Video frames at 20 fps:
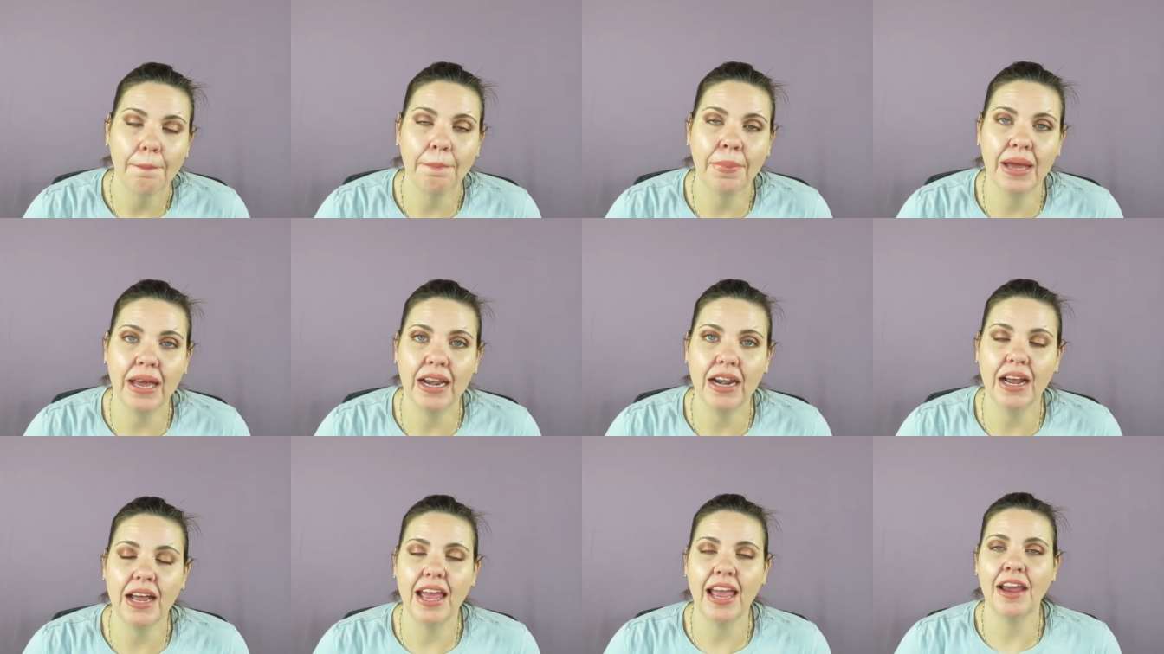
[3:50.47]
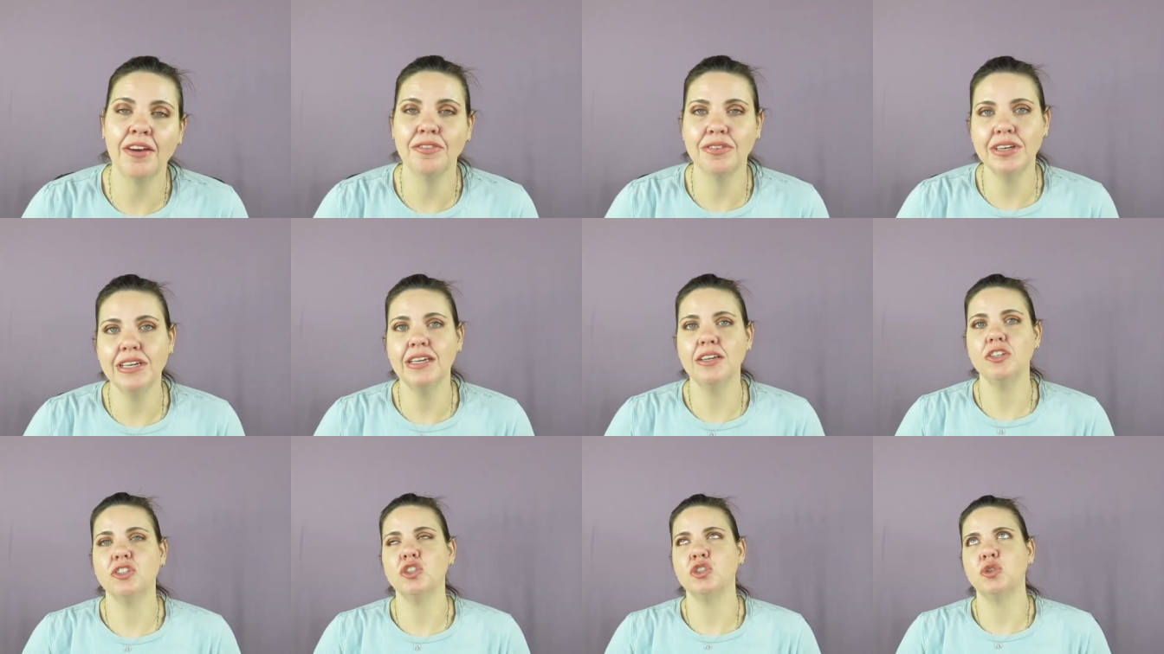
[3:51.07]
but
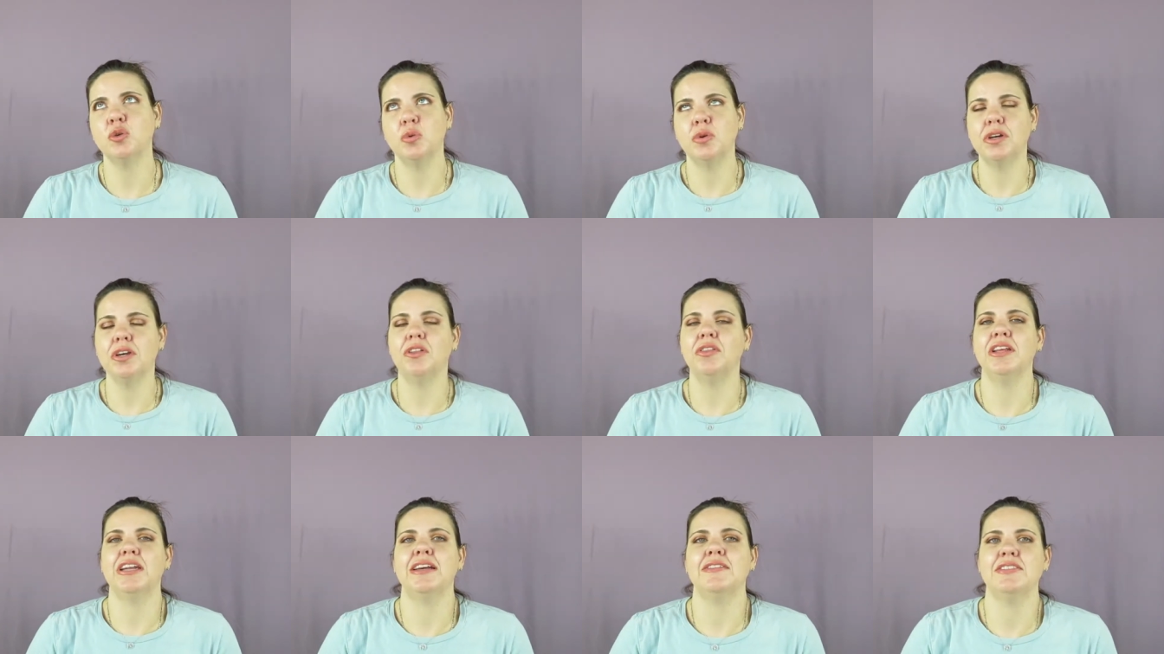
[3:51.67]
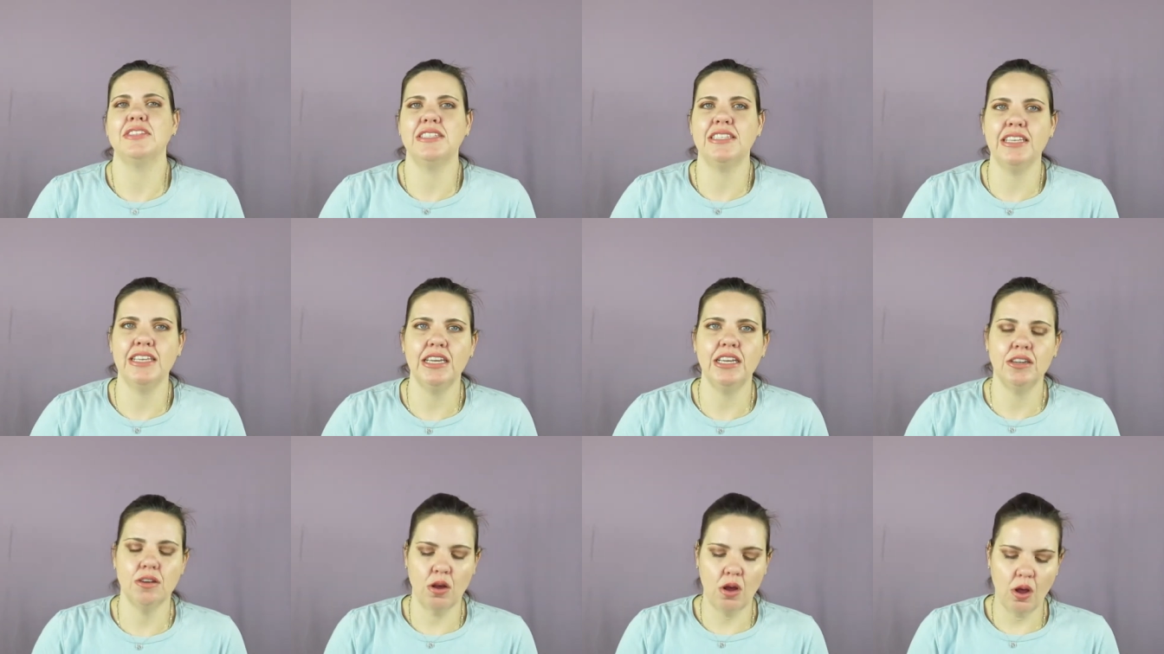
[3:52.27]
every tutorial that I've
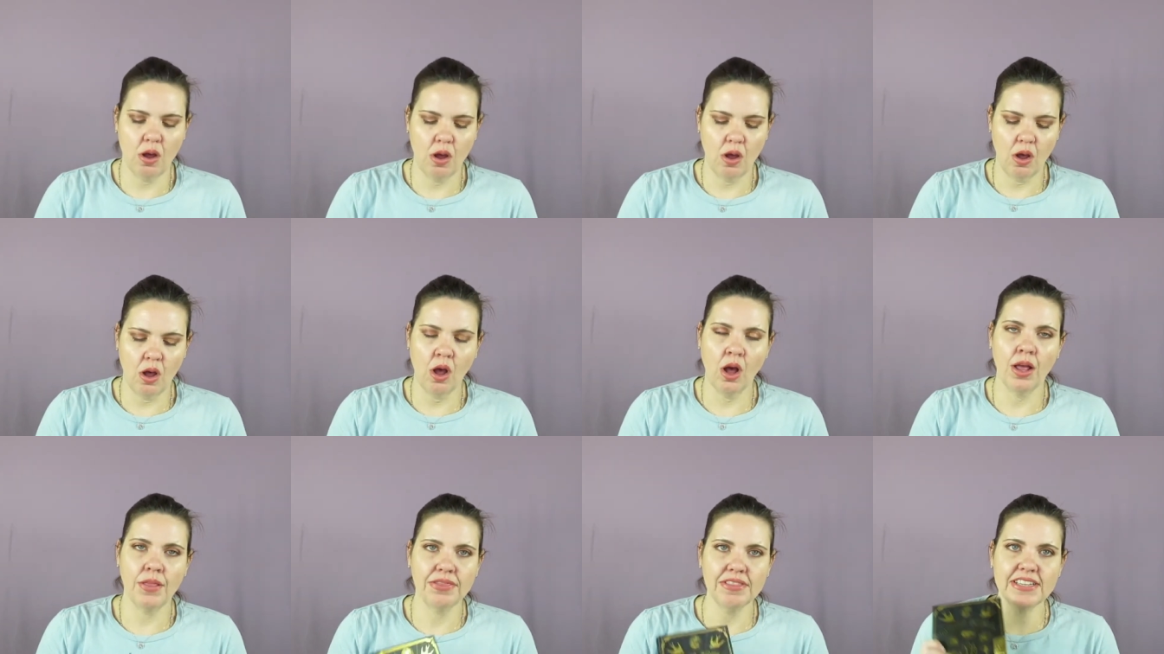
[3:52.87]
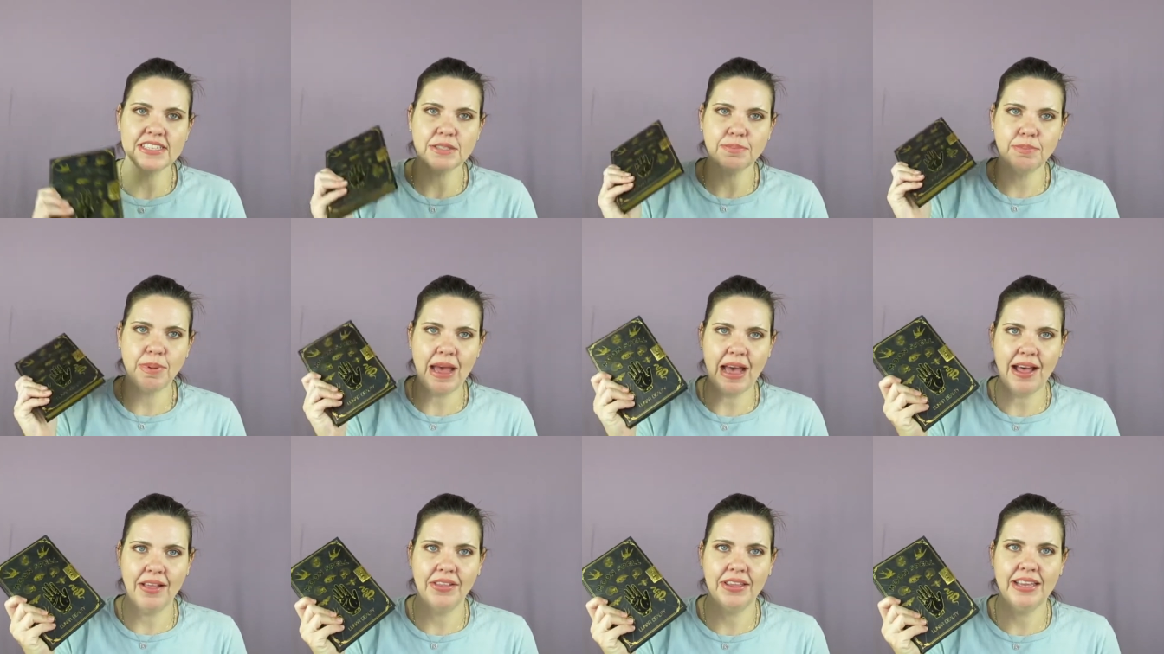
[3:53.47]
seen on this
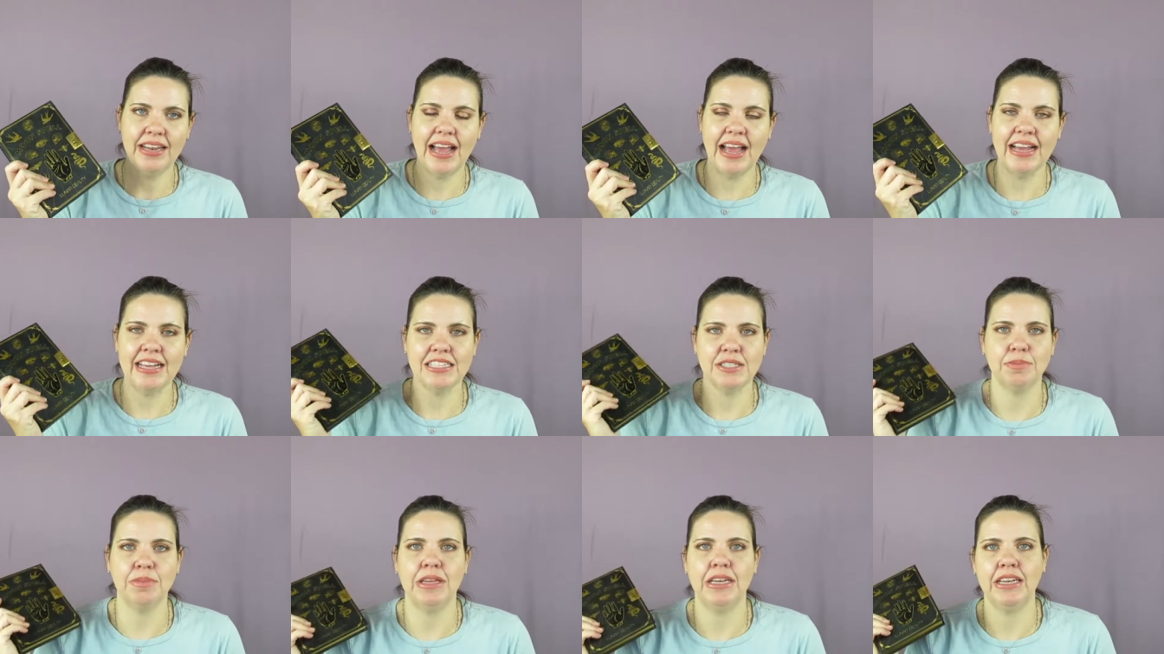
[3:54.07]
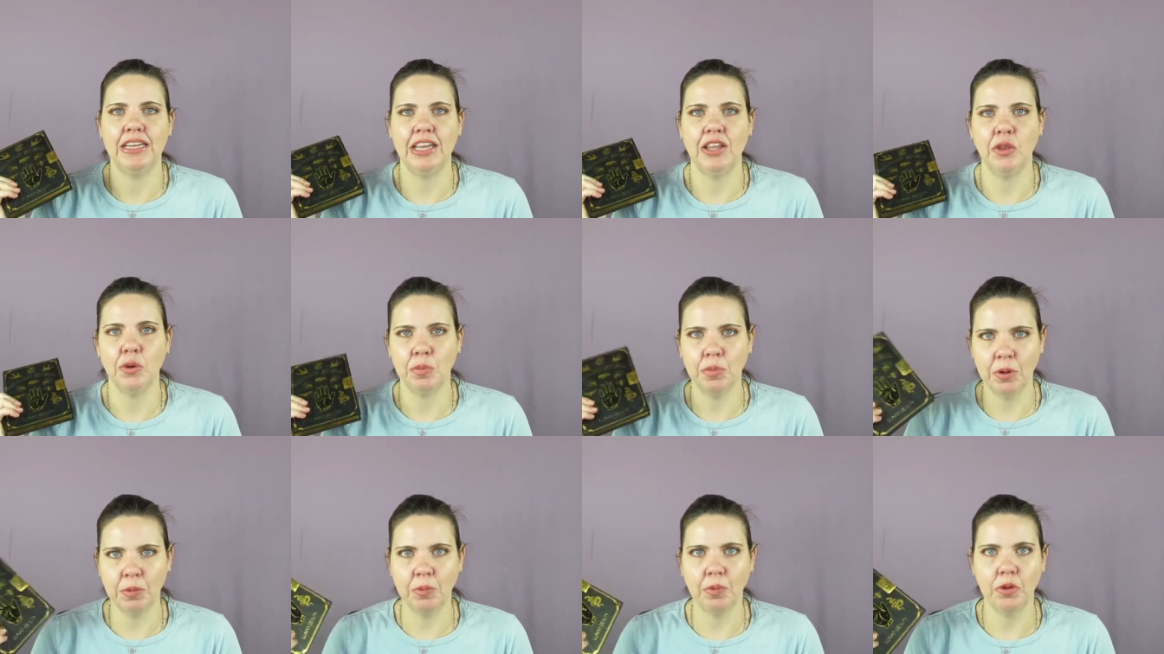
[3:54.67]
palette has been either
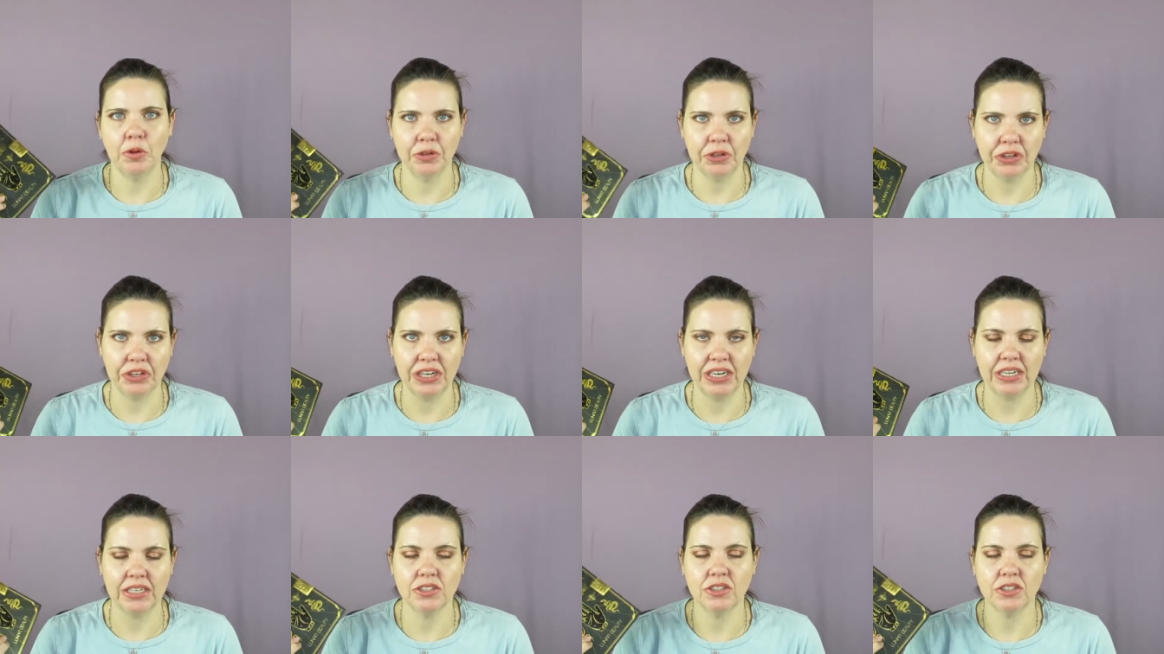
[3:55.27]
purple or green.